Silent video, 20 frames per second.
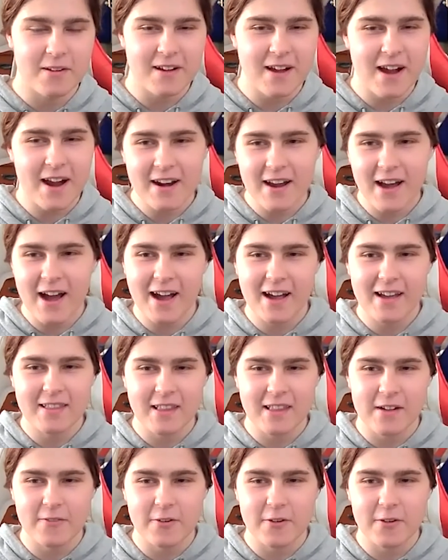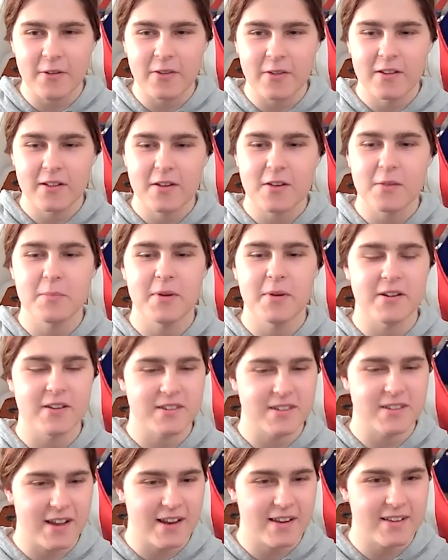kind of high level computer
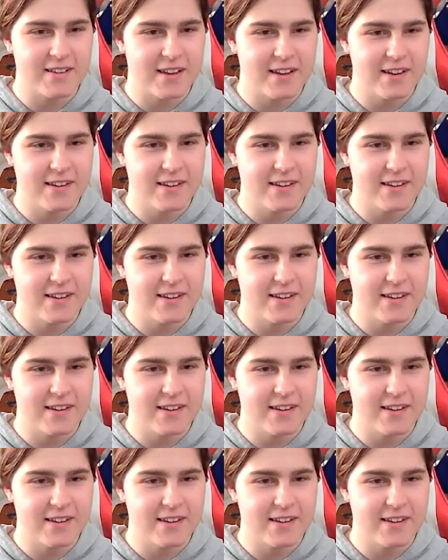science